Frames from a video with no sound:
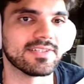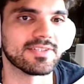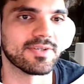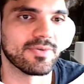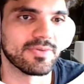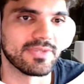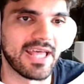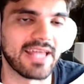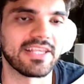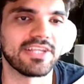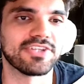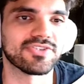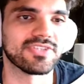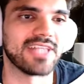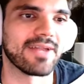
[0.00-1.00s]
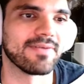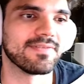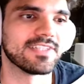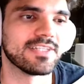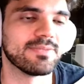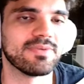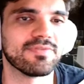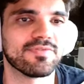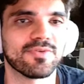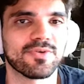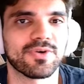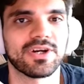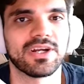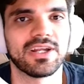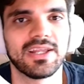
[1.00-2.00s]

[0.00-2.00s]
so that issue that we've seen before